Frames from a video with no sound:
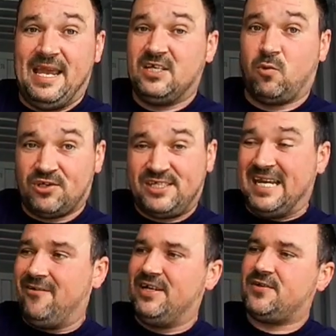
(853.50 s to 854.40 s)
it is, what
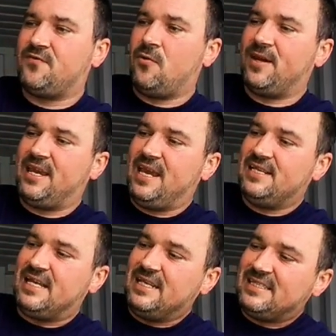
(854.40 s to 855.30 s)
series of comic it
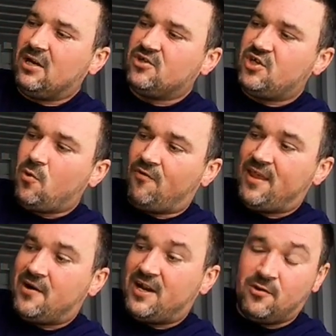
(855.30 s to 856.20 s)
is, it tells you
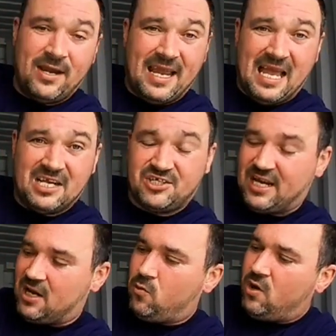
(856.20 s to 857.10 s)
on there anyway,
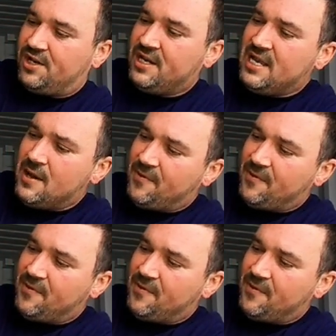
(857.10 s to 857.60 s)
hashtag one,